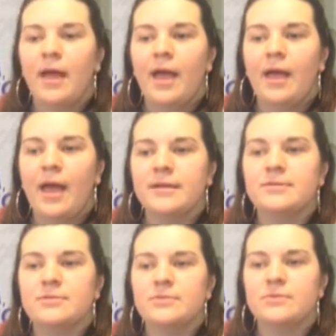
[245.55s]
it
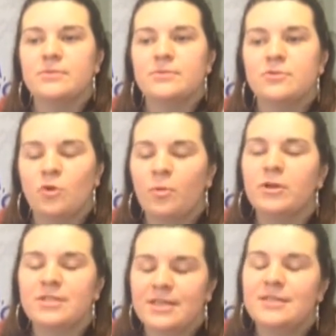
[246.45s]
is so
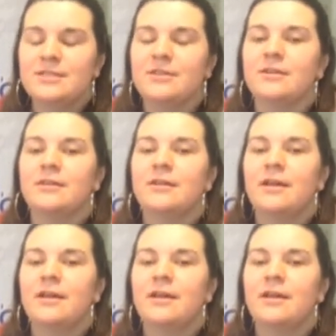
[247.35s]
much easier